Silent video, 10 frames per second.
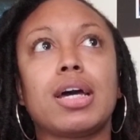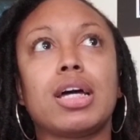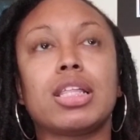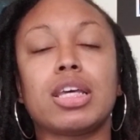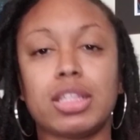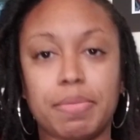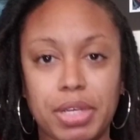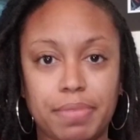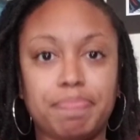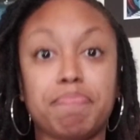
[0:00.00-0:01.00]
let
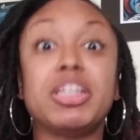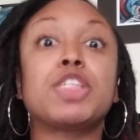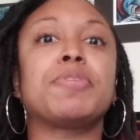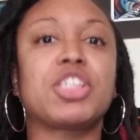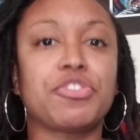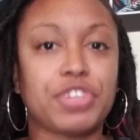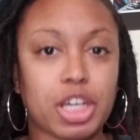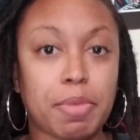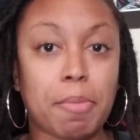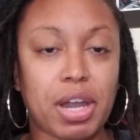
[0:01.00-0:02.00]
me be specific
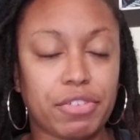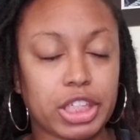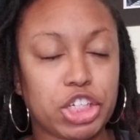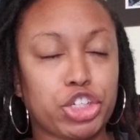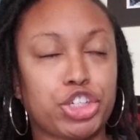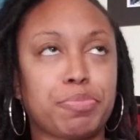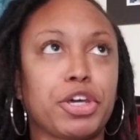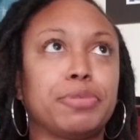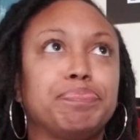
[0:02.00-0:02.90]
about my relationship though.